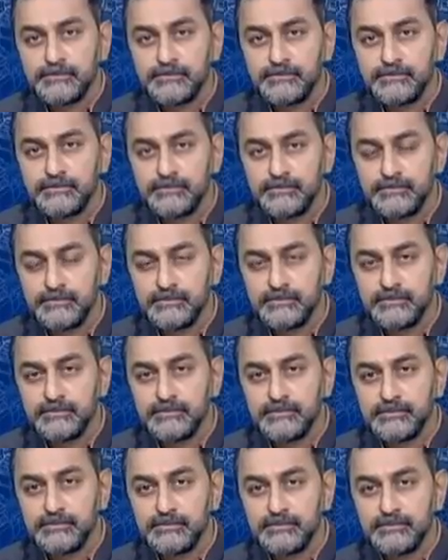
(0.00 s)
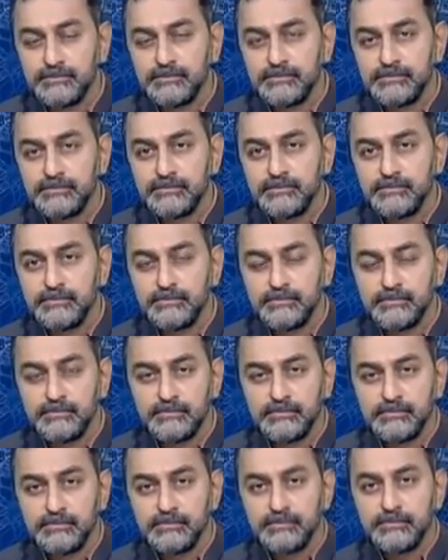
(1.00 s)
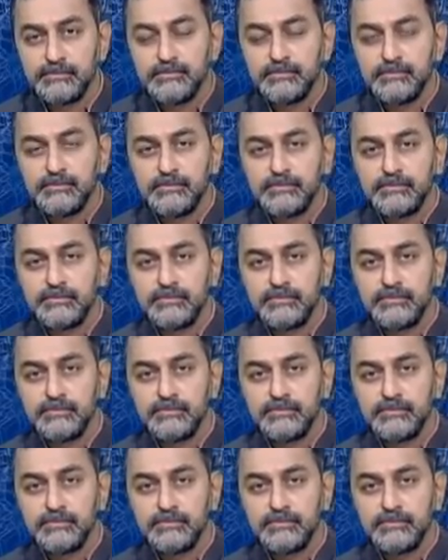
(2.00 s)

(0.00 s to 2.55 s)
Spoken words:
The person shown says nothing.